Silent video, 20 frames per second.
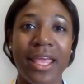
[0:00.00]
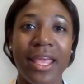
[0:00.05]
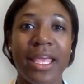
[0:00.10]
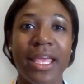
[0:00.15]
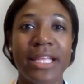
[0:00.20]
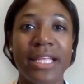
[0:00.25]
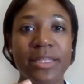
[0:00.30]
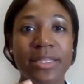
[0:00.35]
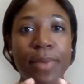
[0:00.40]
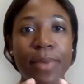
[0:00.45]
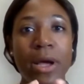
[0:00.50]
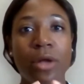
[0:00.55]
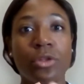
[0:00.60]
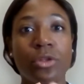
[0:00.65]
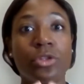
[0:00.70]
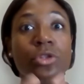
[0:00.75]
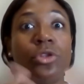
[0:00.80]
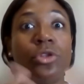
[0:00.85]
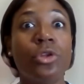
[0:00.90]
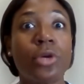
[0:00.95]
It's about
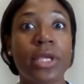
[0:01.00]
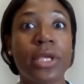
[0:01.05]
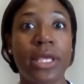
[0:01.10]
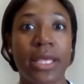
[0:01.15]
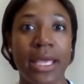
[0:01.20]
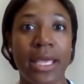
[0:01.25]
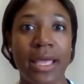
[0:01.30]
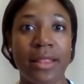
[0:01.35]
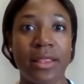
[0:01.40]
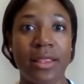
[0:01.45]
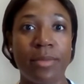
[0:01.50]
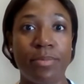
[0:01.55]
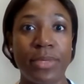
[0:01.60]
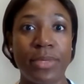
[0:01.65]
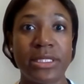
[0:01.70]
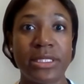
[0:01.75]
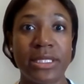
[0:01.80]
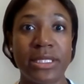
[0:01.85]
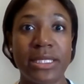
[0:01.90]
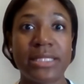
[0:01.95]
looking at the
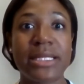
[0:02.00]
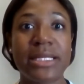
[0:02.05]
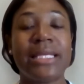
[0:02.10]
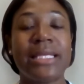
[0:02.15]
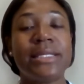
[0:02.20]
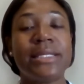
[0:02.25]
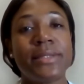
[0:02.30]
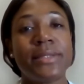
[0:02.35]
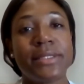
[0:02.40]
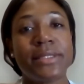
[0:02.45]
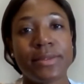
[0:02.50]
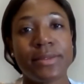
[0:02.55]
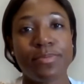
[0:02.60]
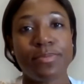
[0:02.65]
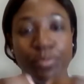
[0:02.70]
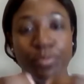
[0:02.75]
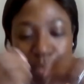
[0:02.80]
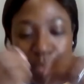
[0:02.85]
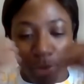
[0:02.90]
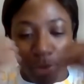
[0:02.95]
business and
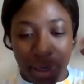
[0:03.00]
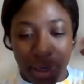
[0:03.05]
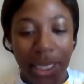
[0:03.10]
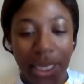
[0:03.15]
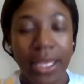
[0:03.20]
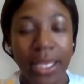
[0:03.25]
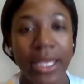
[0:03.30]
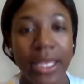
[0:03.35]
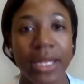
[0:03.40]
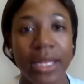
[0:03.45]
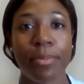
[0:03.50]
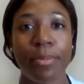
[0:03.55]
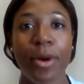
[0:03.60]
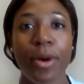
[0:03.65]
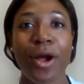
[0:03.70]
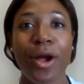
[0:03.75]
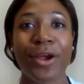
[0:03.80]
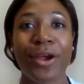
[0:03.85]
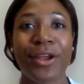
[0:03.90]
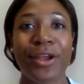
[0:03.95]
breaking it
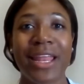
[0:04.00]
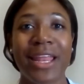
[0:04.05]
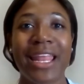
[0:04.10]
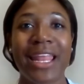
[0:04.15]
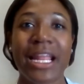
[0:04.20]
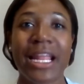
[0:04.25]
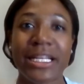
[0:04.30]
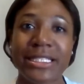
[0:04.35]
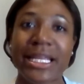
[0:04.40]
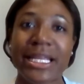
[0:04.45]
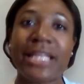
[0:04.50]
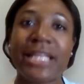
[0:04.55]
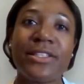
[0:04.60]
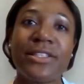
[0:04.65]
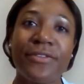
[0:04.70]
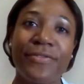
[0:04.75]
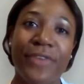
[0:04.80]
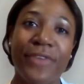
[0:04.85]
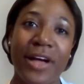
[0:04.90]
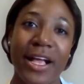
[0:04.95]
apart and
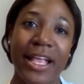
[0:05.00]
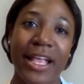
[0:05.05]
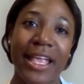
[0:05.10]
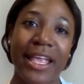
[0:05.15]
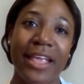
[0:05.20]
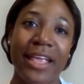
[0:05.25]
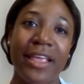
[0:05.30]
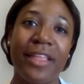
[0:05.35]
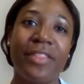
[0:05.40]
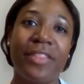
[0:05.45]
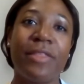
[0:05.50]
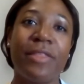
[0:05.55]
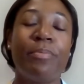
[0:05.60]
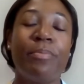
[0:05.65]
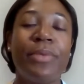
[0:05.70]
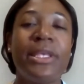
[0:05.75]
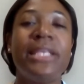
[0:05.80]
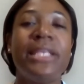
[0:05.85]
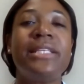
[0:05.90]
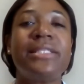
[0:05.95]
identifying the
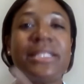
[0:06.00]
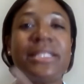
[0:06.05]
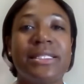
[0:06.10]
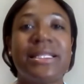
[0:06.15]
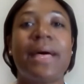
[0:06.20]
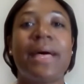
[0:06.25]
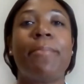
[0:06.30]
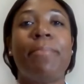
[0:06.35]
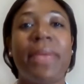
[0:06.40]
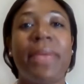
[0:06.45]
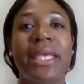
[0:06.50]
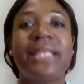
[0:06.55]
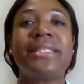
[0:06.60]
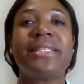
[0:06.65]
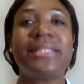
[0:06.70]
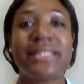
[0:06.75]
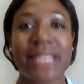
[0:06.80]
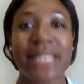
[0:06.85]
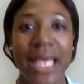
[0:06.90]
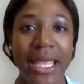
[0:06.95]
pieces that make
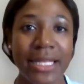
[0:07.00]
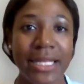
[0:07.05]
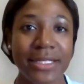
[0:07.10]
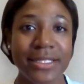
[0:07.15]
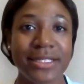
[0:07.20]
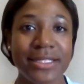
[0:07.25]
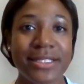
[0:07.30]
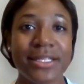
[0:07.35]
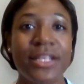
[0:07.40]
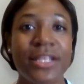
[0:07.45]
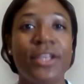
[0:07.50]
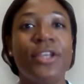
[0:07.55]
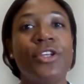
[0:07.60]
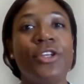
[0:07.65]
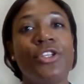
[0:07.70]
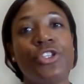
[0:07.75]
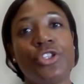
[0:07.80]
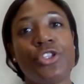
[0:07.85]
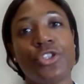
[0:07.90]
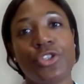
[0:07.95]
sense
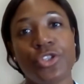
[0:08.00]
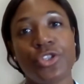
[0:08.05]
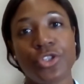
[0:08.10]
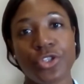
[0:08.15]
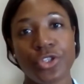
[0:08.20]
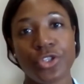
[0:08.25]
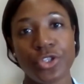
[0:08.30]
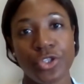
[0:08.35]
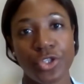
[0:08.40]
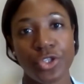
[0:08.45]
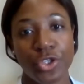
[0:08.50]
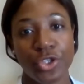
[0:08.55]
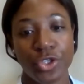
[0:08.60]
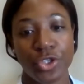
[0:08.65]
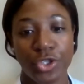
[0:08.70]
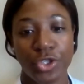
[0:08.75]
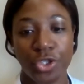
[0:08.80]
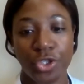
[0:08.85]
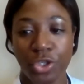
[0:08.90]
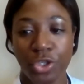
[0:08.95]

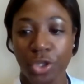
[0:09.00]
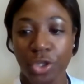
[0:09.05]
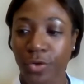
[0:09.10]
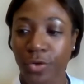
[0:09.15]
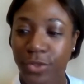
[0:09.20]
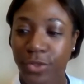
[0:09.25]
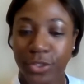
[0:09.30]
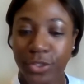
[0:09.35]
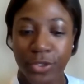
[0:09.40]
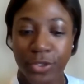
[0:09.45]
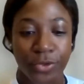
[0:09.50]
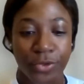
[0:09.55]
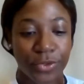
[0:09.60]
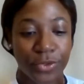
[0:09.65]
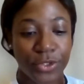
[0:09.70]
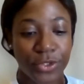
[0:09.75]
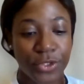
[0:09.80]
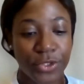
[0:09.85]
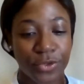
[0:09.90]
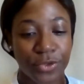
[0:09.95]

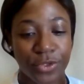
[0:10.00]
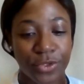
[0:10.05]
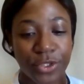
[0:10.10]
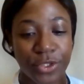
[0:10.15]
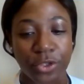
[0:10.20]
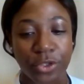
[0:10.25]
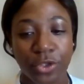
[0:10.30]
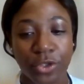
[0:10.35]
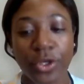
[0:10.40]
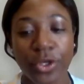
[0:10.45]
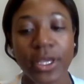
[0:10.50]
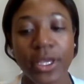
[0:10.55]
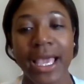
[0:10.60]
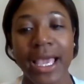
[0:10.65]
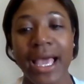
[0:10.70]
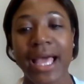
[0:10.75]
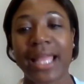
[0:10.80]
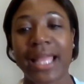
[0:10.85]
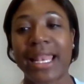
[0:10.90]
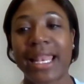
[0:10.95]
to look
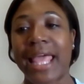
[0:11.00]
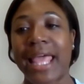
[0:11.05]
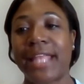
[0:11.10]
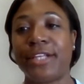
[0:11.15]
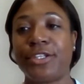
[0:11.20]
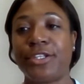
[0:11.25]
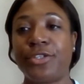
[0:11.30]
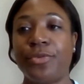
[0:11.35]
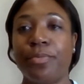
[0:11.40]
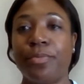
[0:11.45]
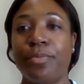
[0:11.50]
at and to